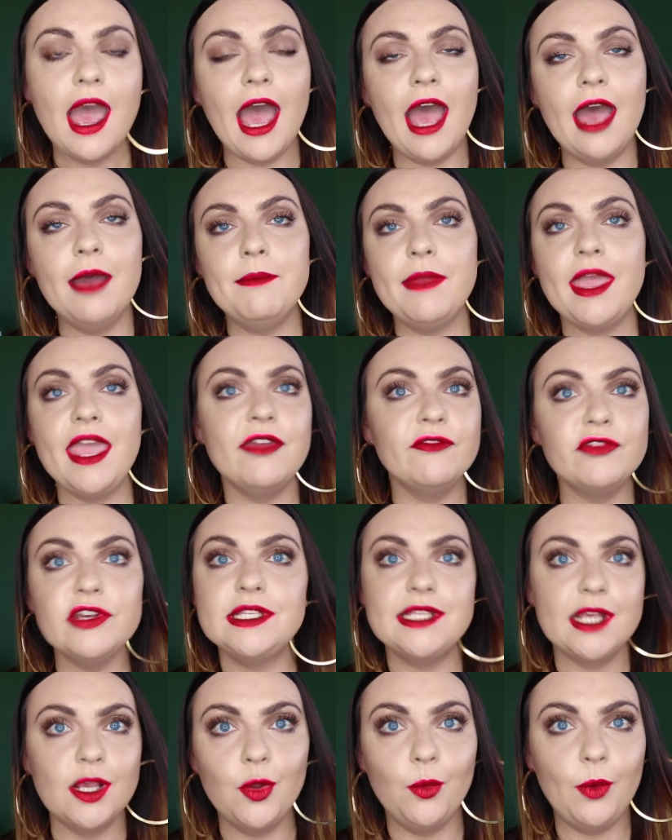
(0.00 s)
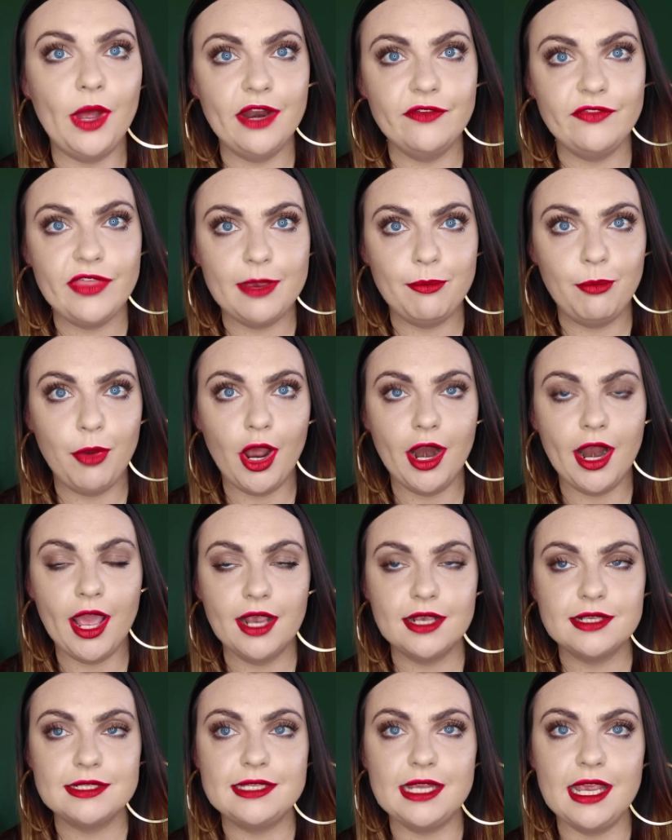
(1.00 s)
Um, every single one of their
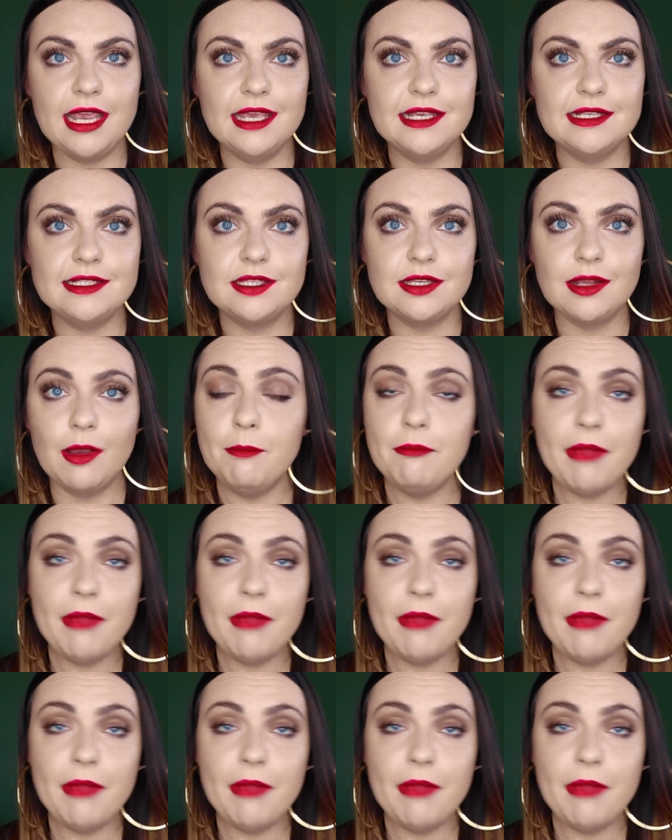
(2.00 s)
products is